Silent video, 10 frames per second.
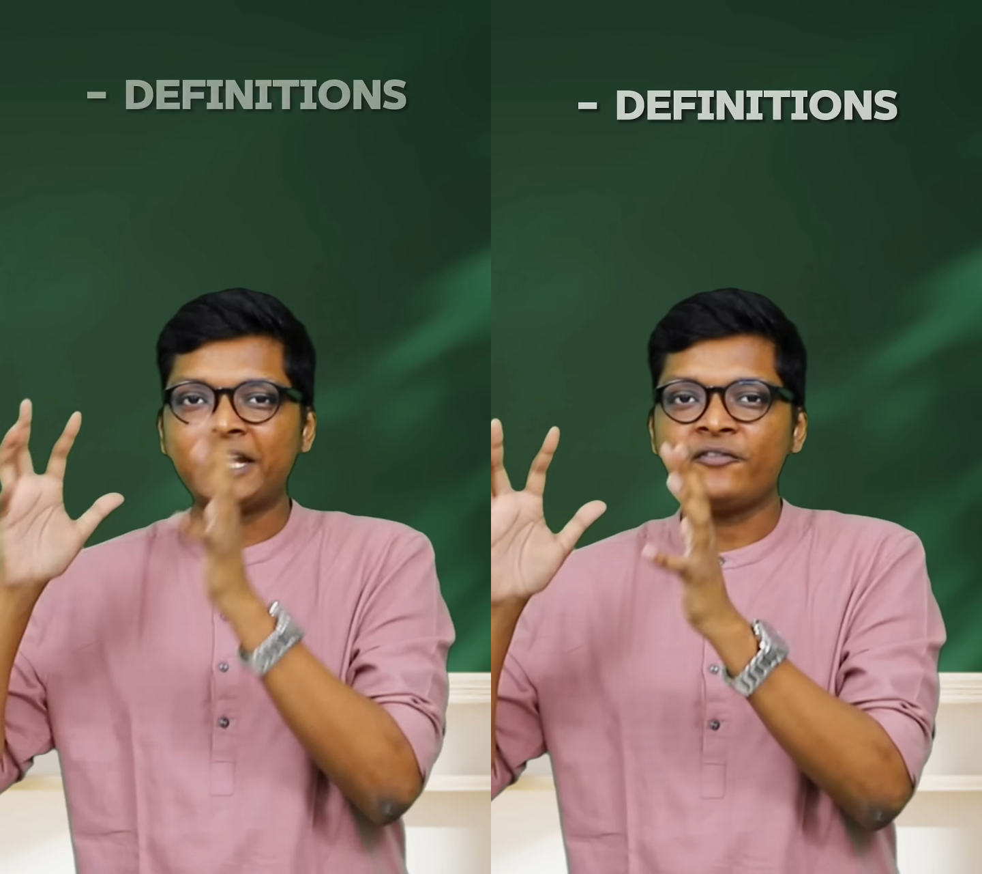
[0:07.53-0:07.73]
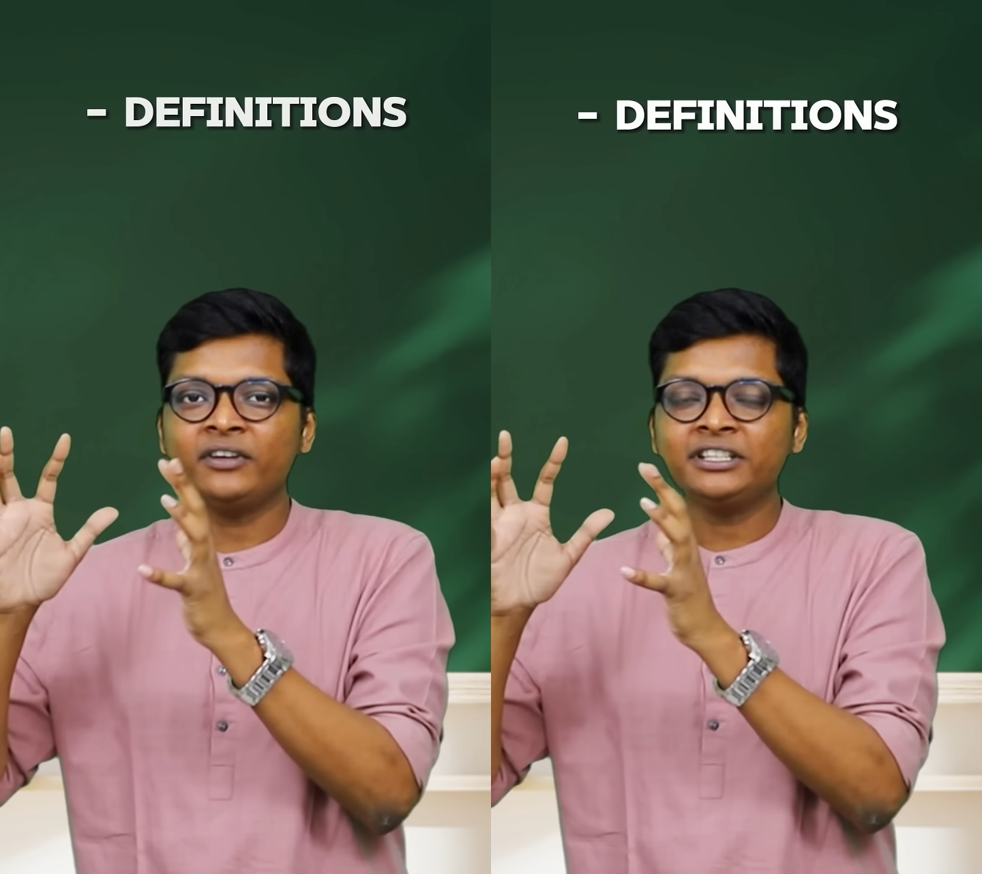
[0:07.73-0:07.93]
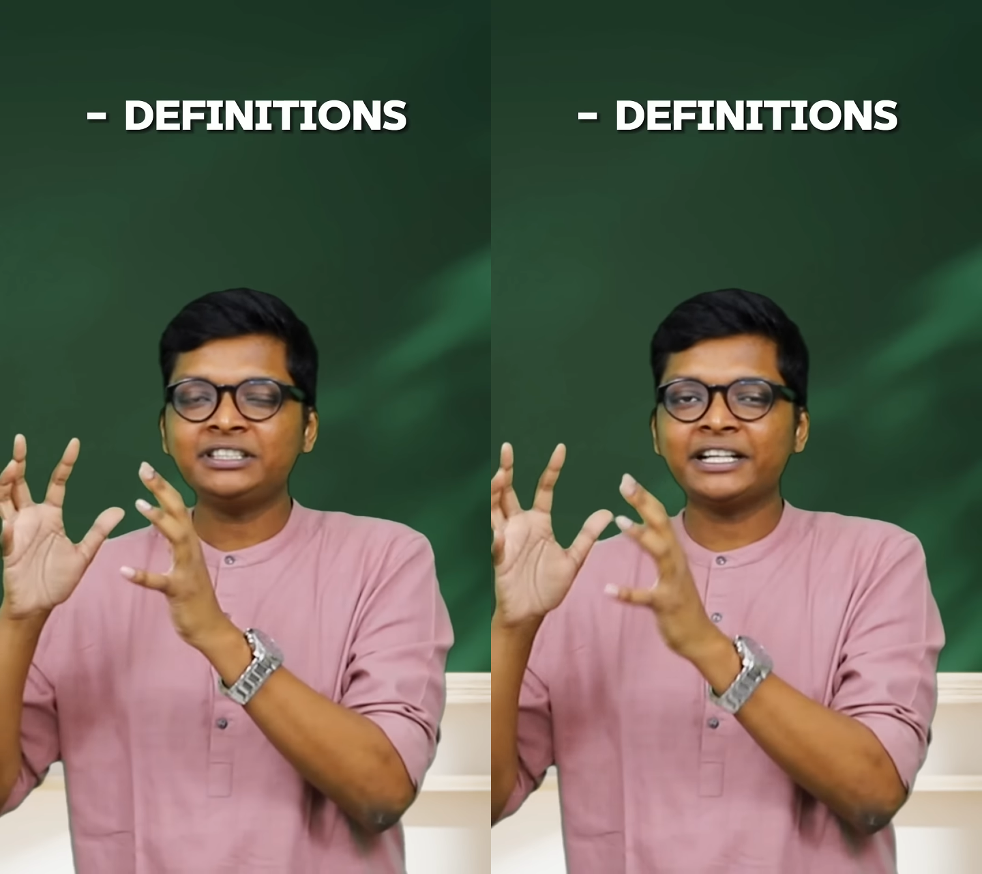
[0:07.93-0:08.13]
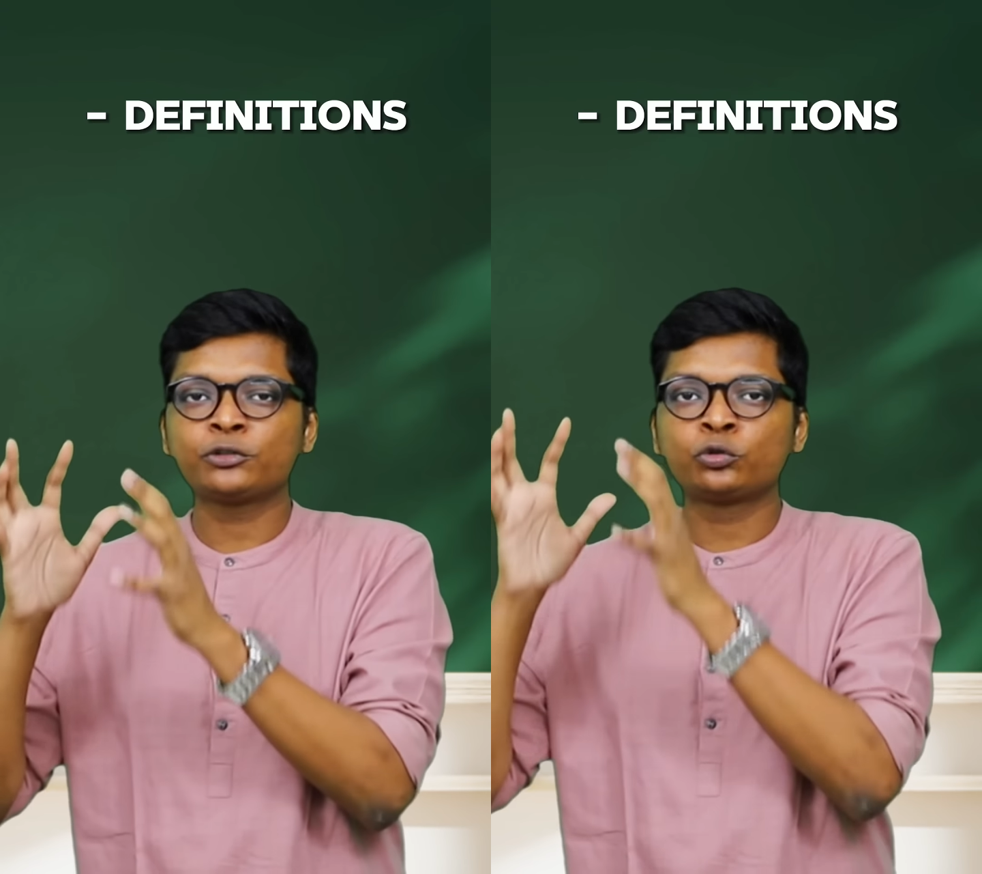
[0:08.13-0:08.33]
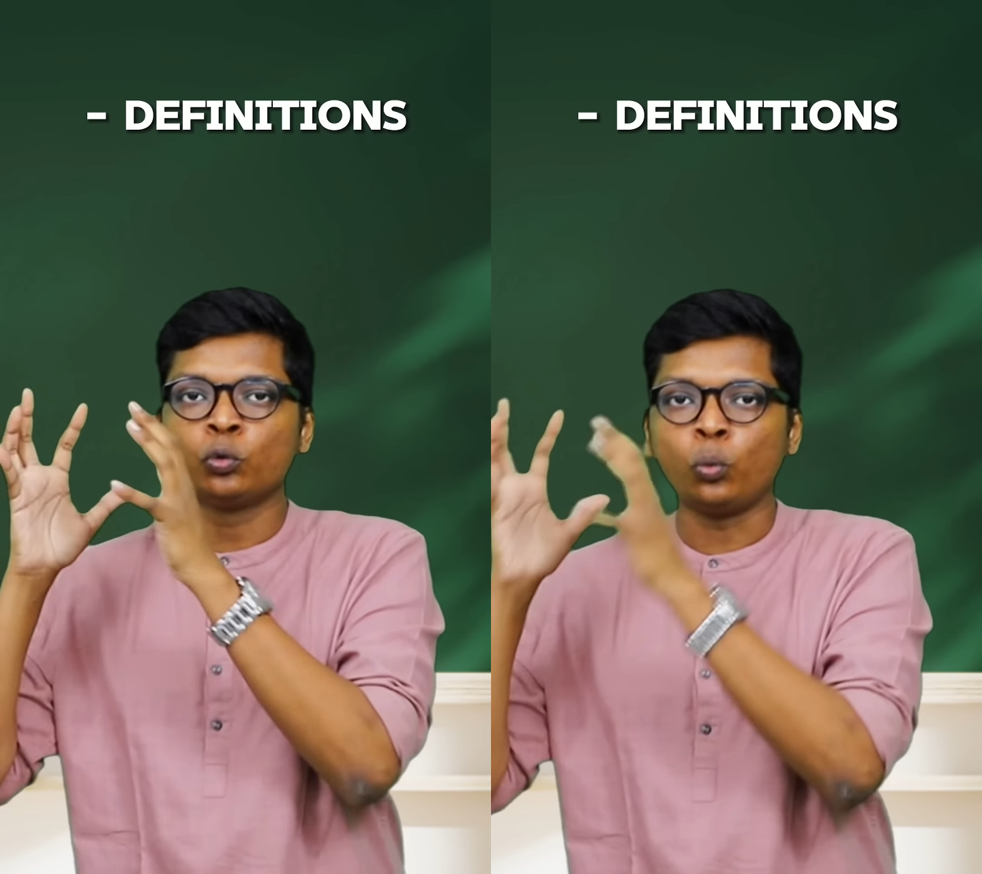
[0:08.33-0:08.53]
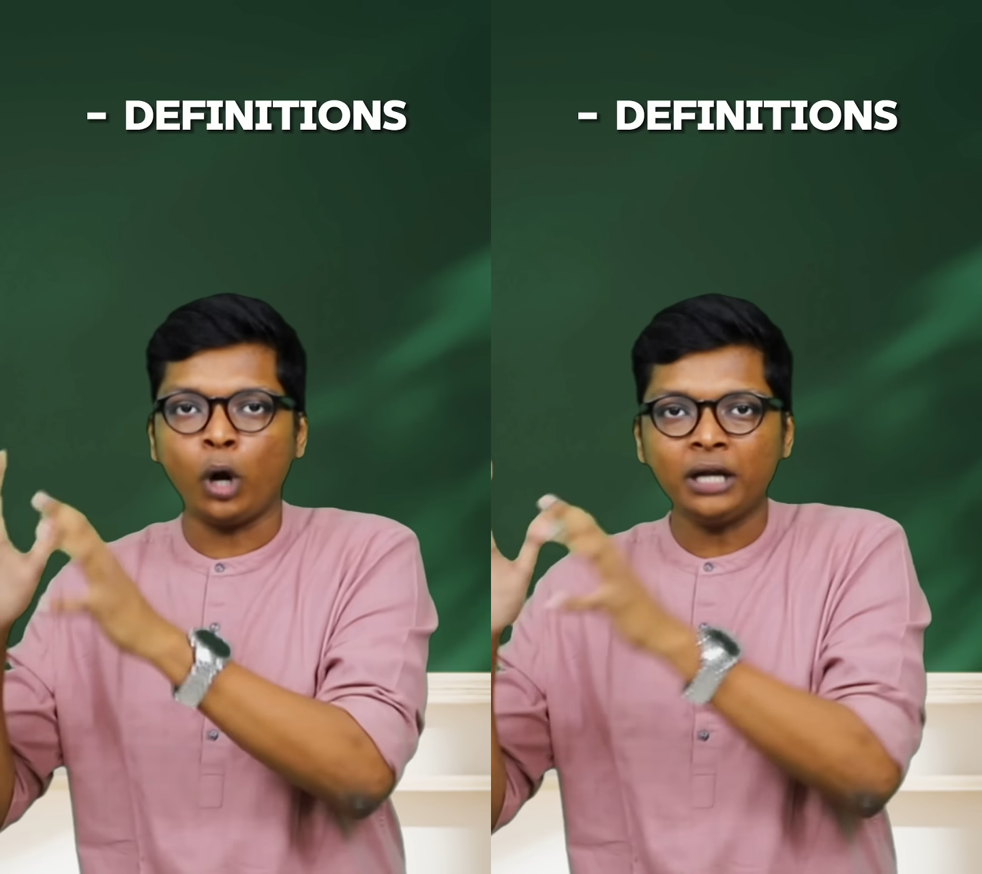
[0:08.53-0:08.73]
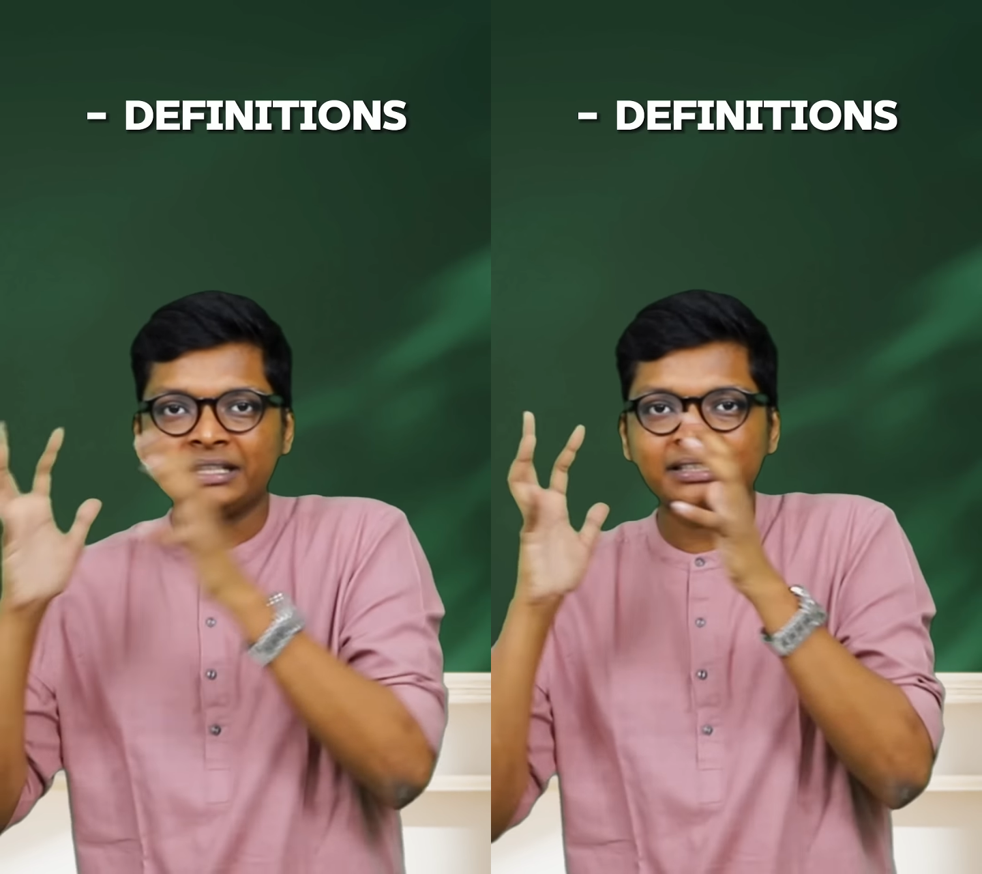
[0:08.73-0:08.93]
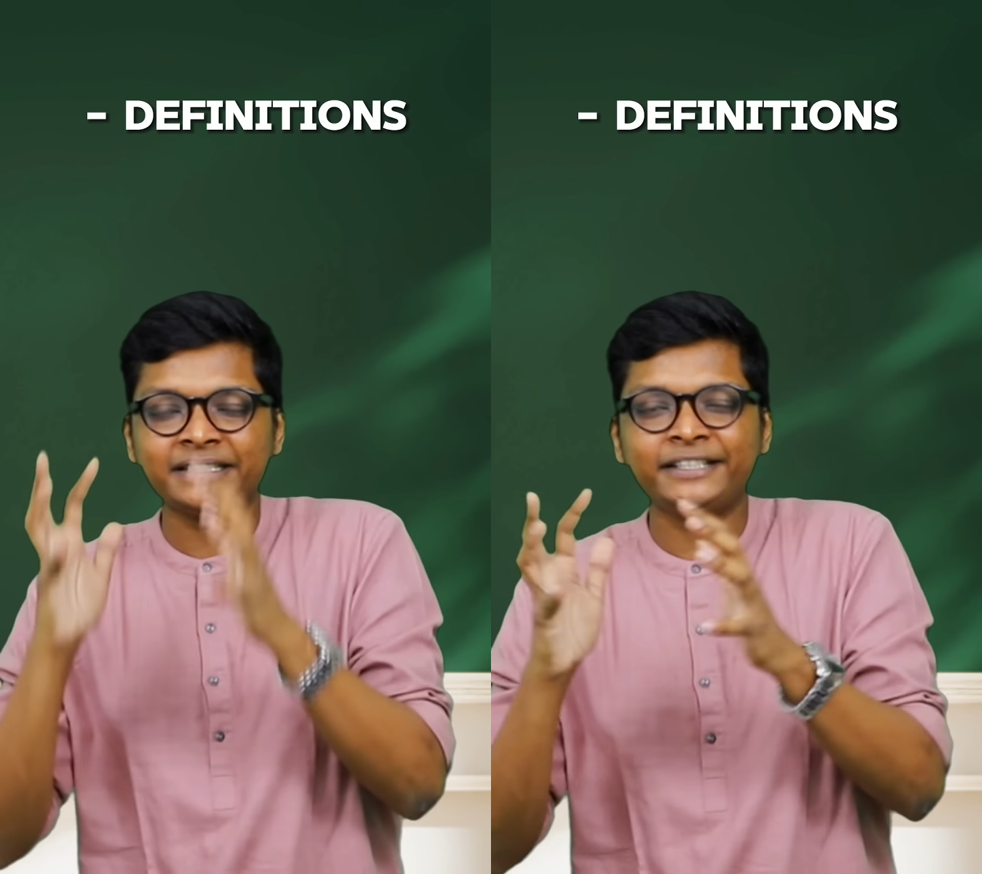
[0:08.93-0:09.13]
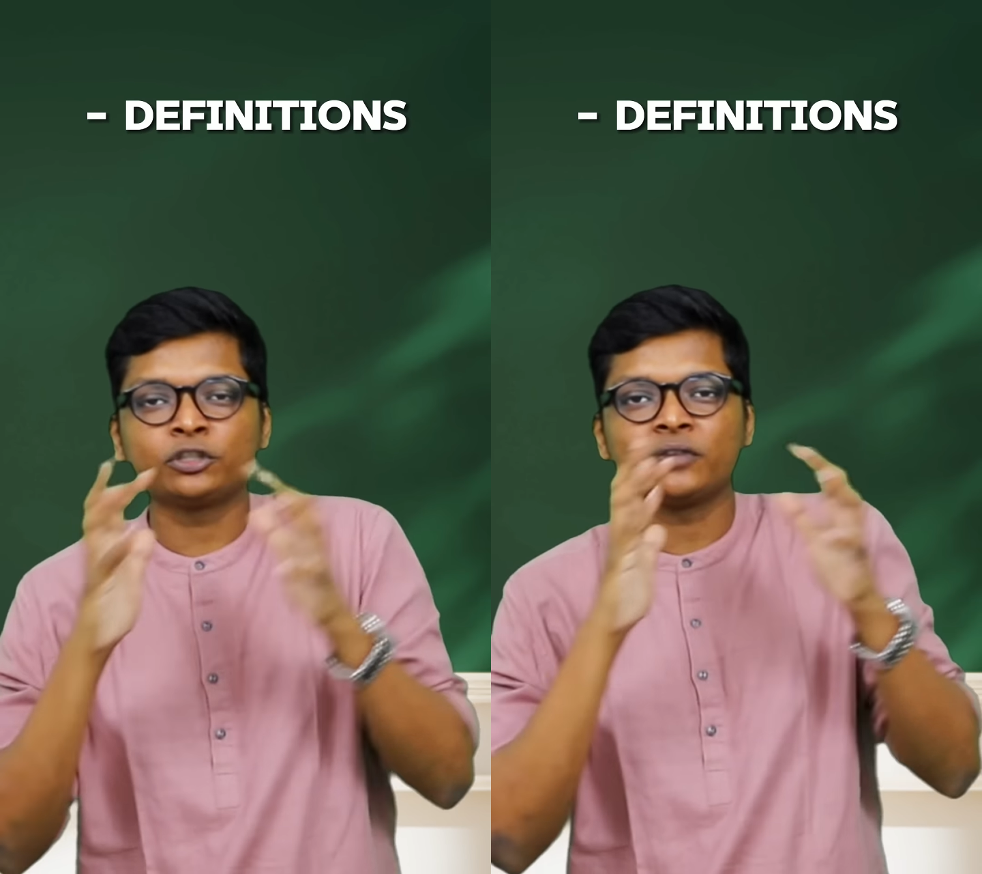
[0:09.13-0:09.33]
Definition as to what is each